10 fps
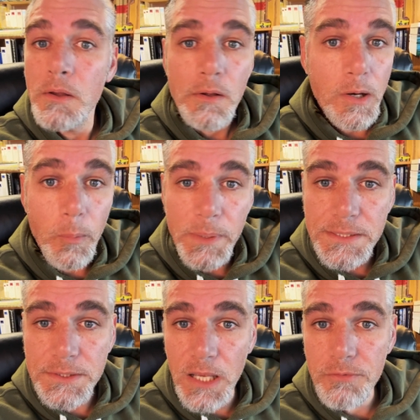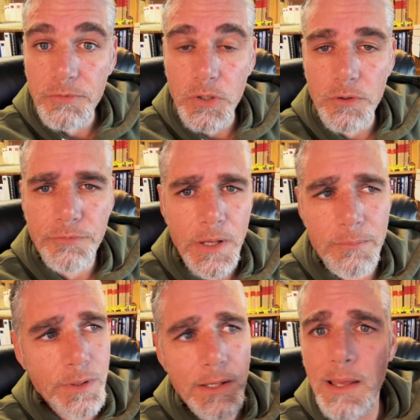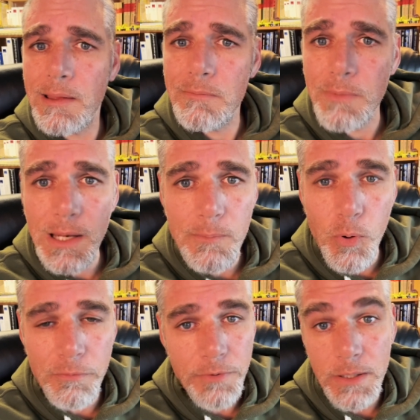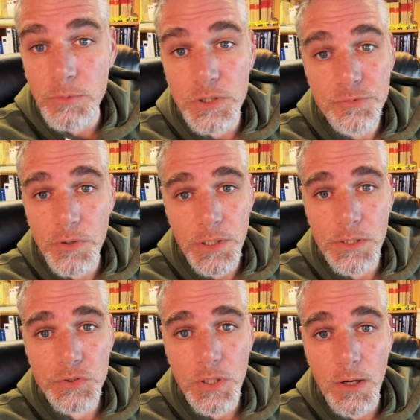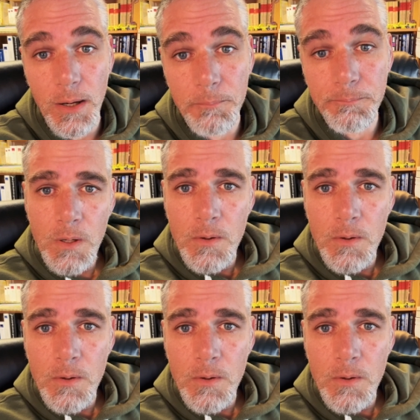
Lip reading: and will be safe for your family and many more families for years to come.